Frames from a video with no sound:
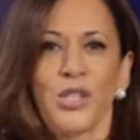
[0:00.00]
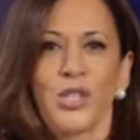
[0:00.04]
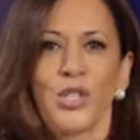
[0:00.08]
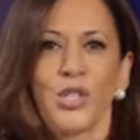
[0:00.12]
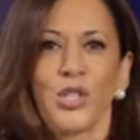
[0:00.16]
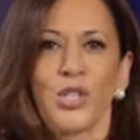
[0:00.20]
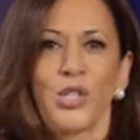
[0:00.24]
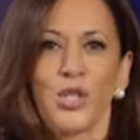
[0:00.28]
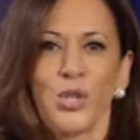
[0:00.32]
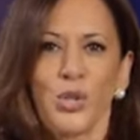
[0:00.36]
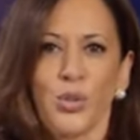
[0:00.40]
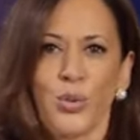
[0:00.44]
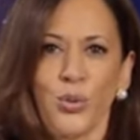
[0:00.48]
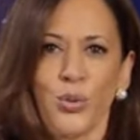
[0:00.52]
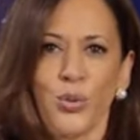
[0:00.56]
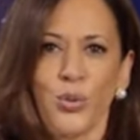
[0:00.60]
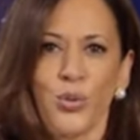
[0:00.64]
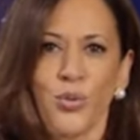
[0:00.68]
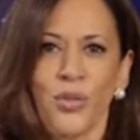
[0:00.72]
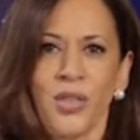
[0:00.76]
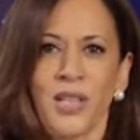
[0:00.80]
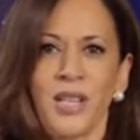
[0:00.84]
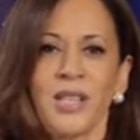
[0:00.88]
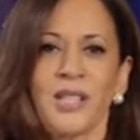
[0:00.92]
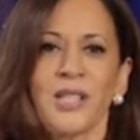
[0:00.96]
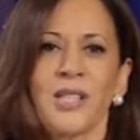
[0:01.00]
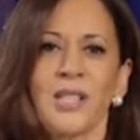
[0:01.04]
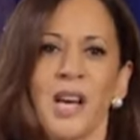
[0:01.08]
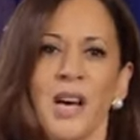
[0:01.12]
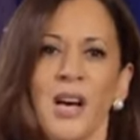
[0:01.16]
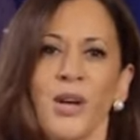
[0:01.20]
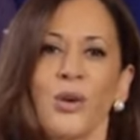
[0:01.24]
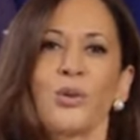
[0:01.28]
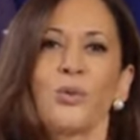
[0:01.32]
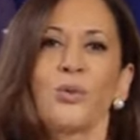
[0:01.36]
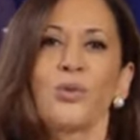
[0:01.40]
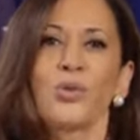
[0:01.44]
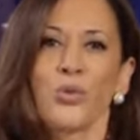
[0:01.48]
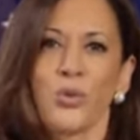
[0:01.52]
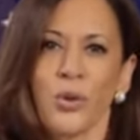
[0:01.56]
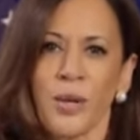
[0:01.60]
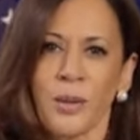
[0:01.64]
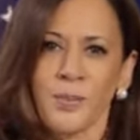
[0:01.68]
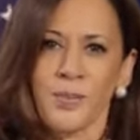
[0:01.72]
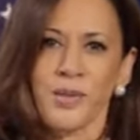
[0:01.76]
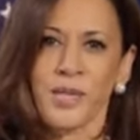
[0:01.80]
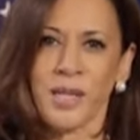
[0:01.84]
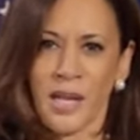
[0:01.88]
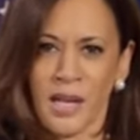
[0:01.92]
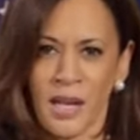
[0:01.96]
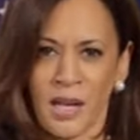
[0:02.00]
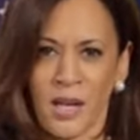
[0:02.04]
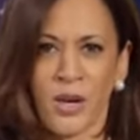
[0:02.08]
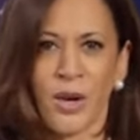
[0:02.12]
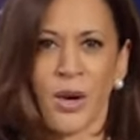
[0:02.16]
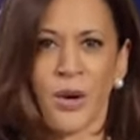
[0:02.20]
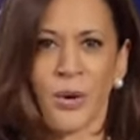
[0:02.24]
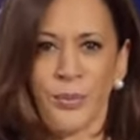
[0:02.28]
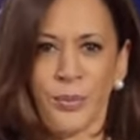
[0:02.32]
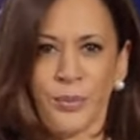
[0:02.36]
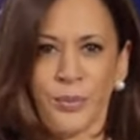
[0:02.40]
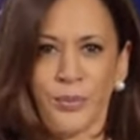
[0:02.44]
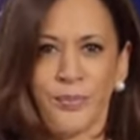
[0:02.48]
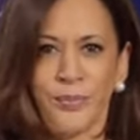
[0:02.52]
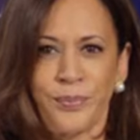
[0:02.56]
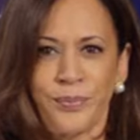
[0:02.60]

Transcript: to soothe Donald Trump's ego,